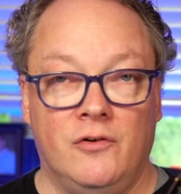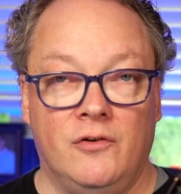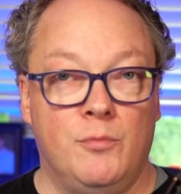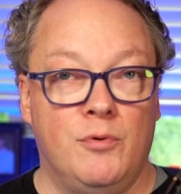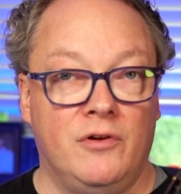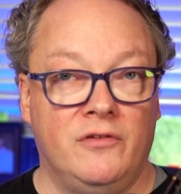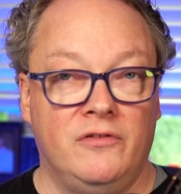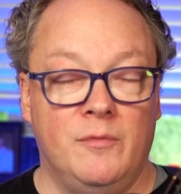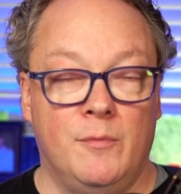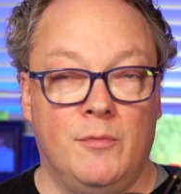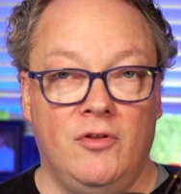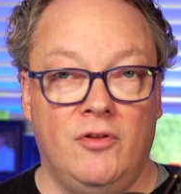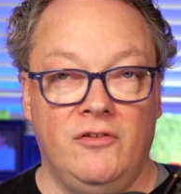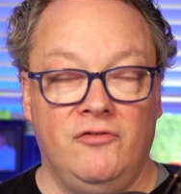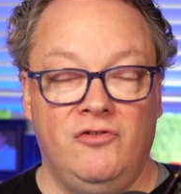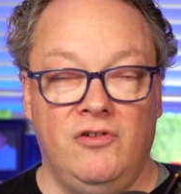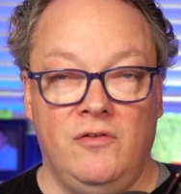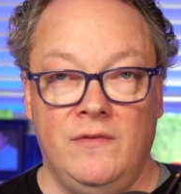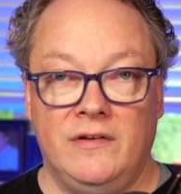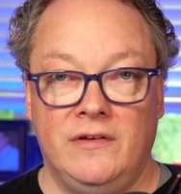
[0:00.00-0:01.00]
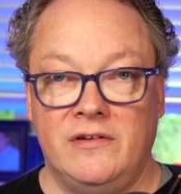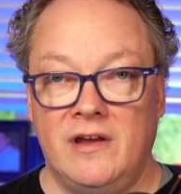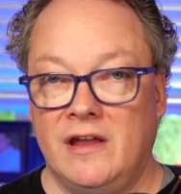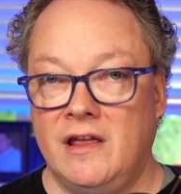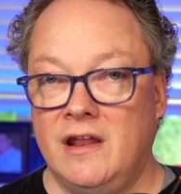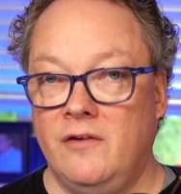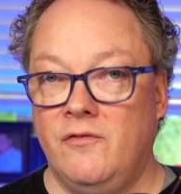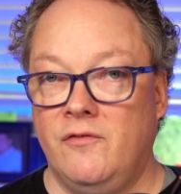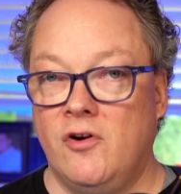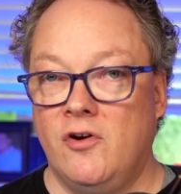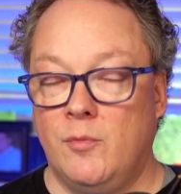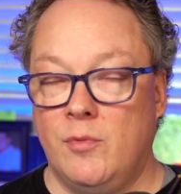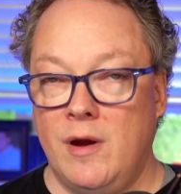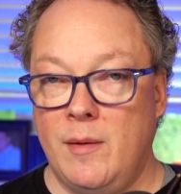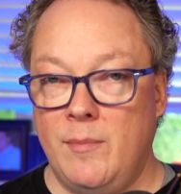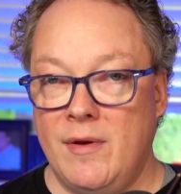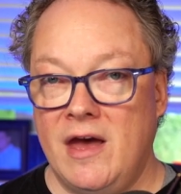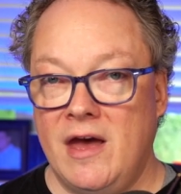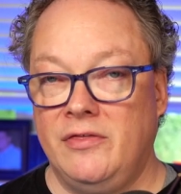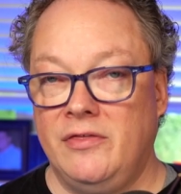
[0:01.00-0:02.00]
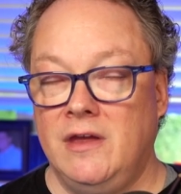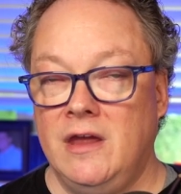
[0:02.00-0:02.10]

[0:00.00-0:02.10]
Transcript: Principal and Chief Executive here at Bryghtpath.